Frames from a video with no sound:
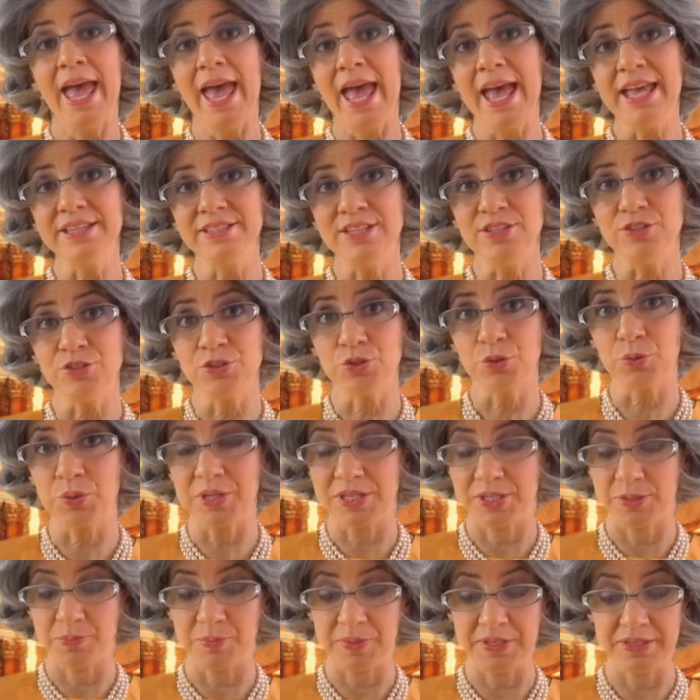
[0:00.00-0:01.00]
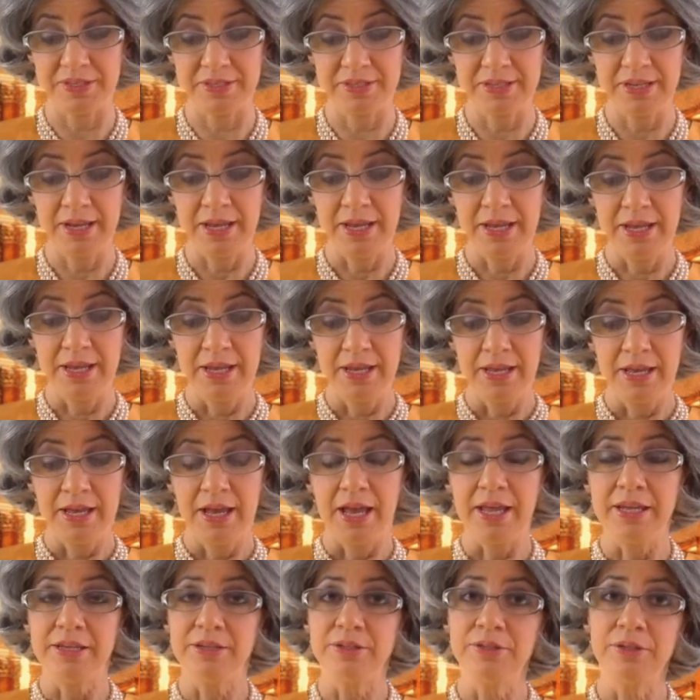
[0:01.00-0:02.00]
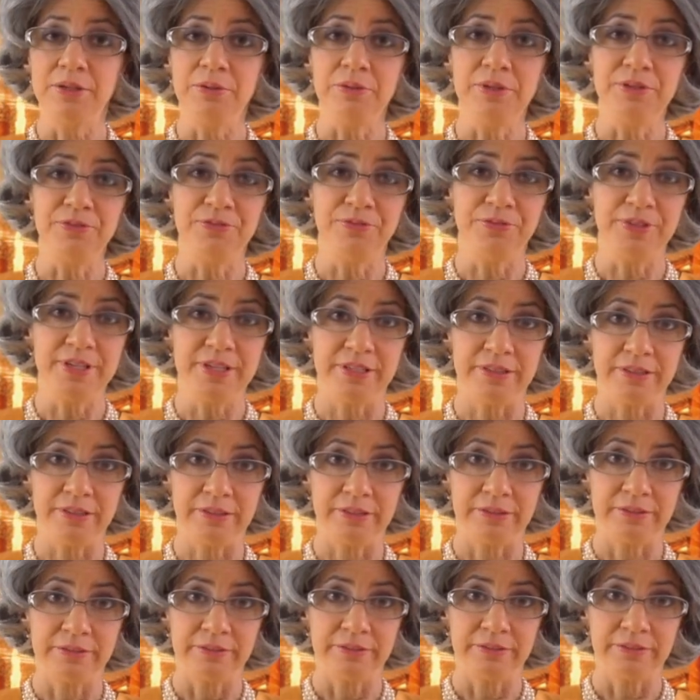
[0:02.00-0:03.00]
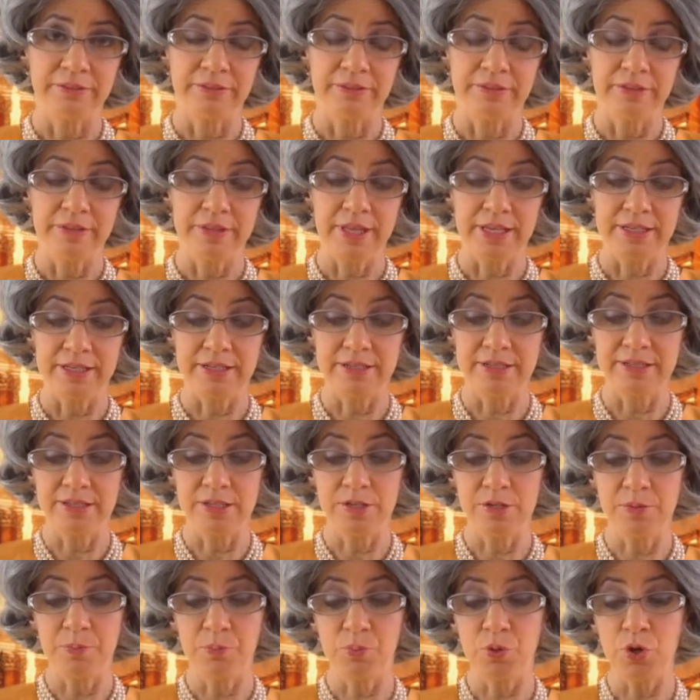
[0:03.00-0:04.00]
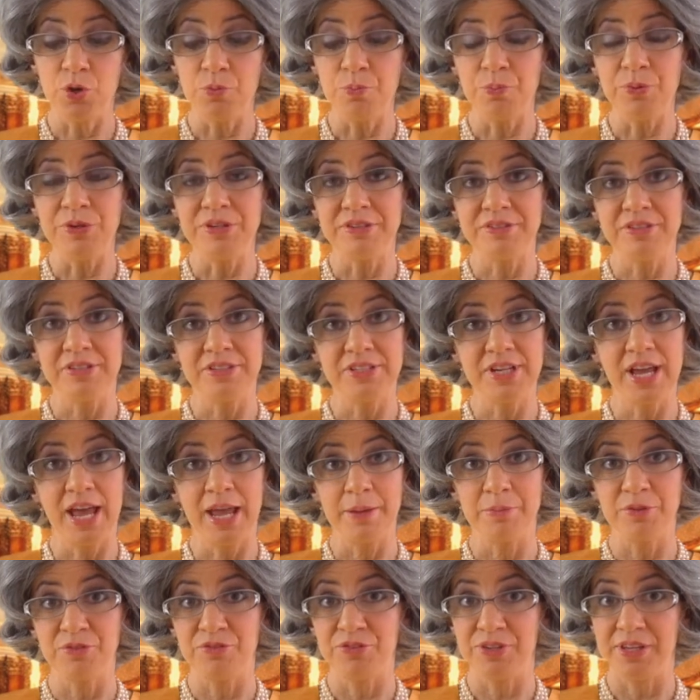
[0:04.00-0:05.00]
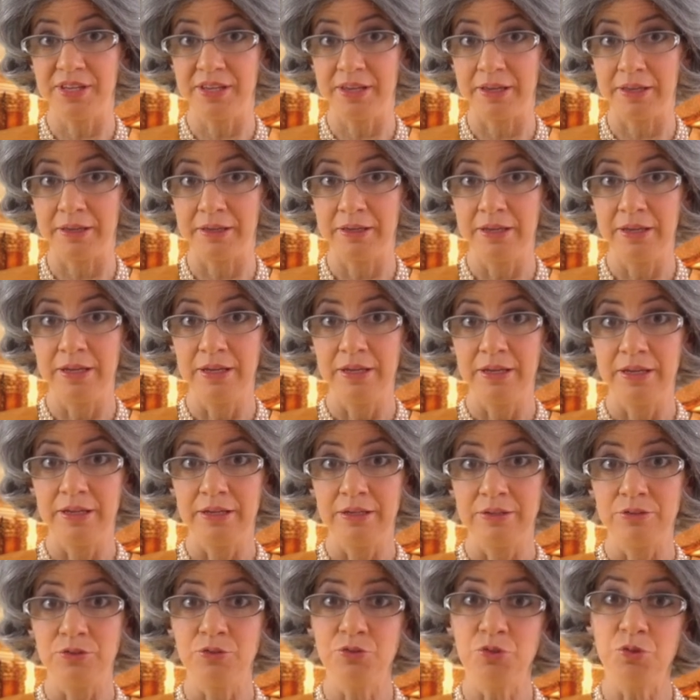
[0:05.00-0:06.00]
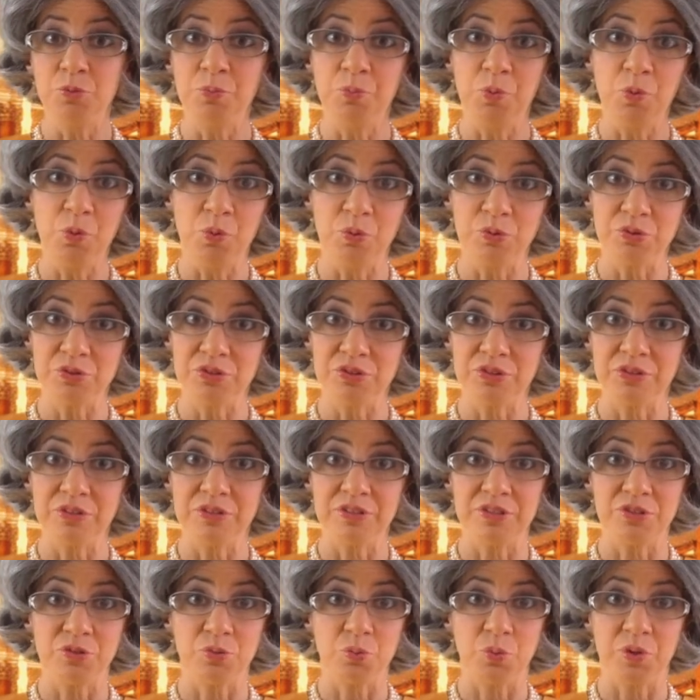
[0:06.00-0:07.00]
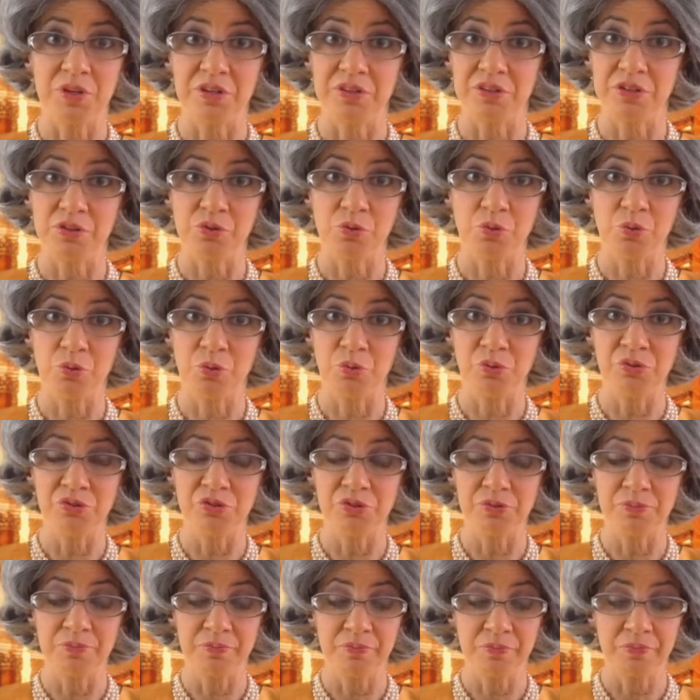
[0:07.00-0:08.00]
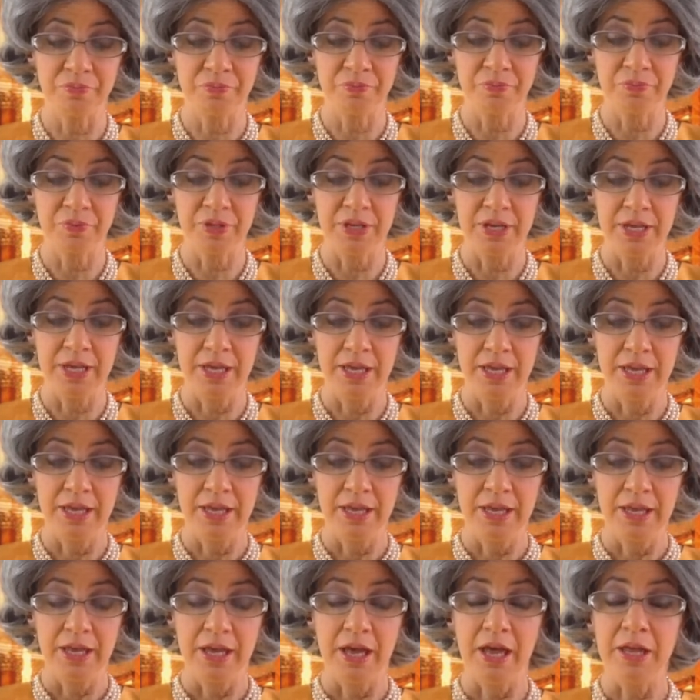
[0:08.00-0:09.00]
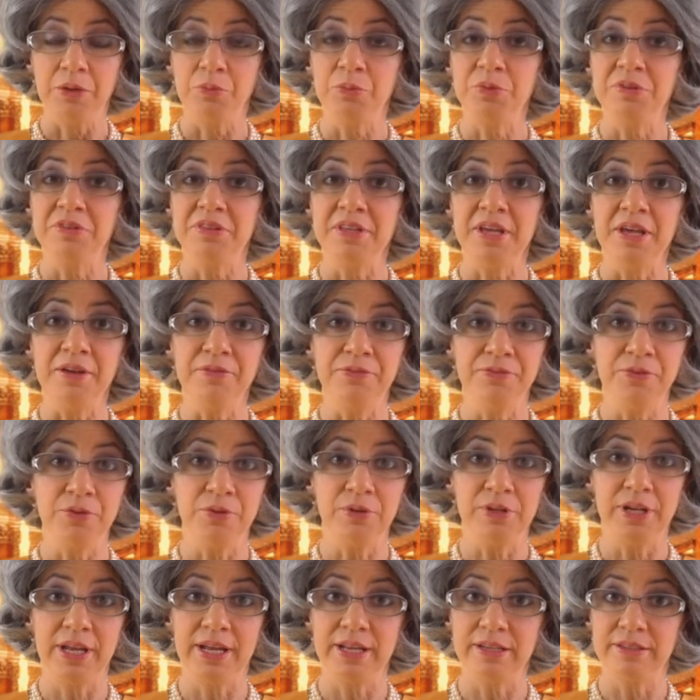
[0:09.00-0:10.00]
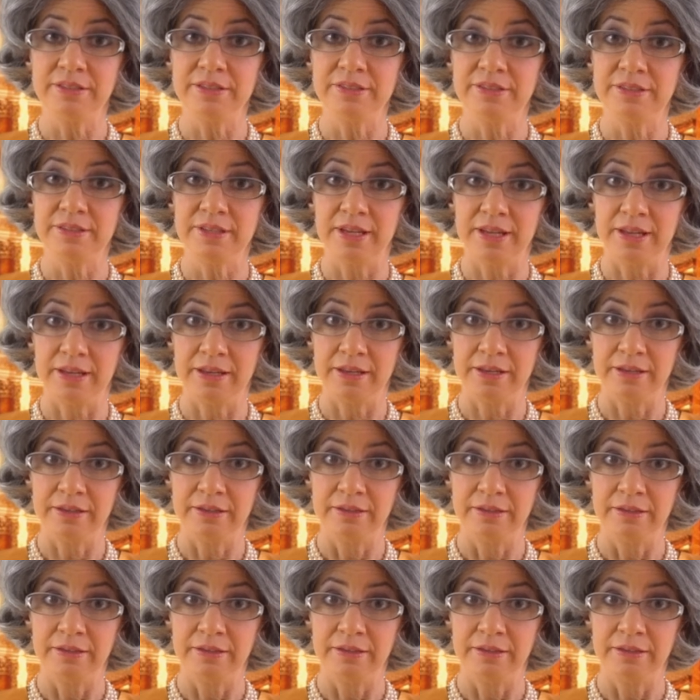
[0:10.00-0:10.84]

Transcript: As it's Christmas, I can only feel that it is an appropriate time of year to support this worthy cause. I would therefore like to say